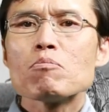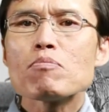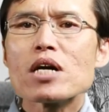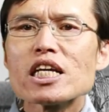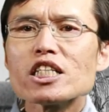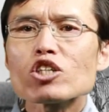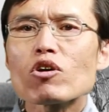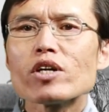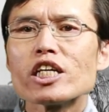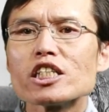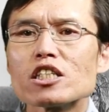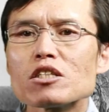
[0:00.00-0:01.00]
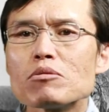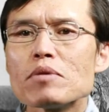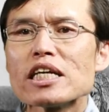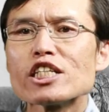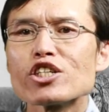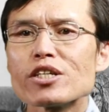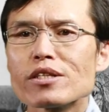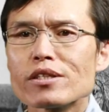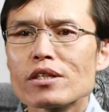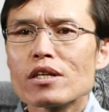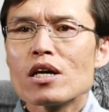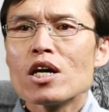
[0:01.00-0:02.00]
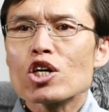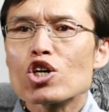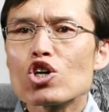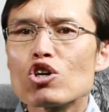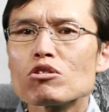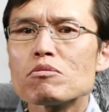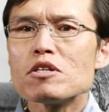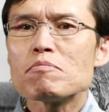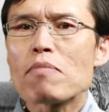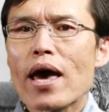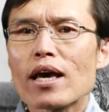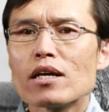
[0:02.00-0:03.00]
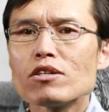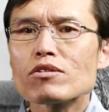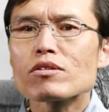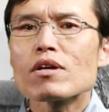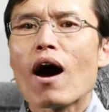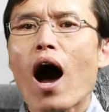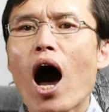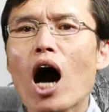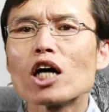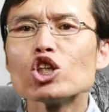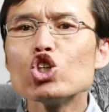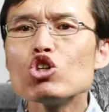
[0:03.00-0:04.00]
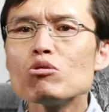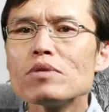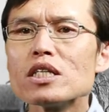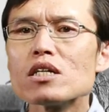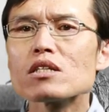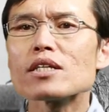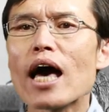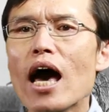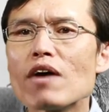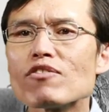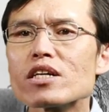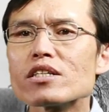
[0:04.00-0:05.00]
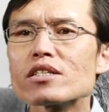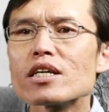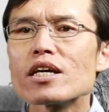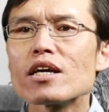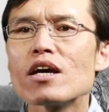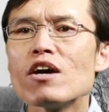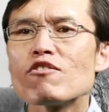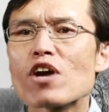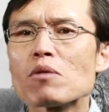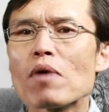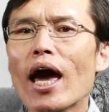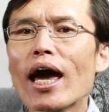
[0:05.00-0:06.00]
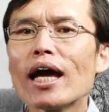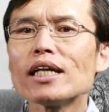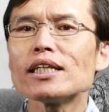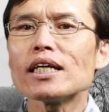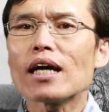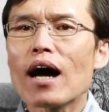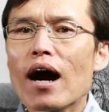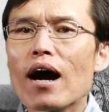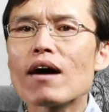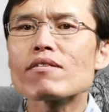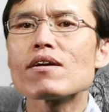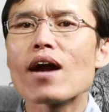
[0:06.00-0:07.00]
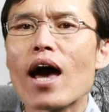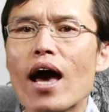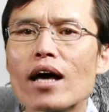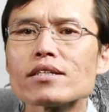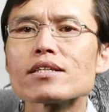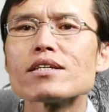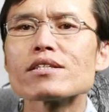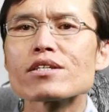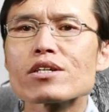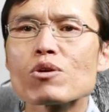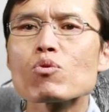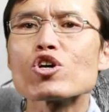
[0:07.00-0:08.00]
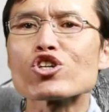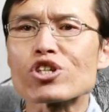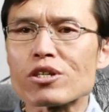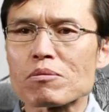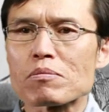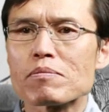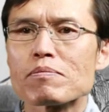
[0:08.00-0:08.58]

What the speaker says: Political legitimation could be based on numinous efficacy from any other ancestor worship.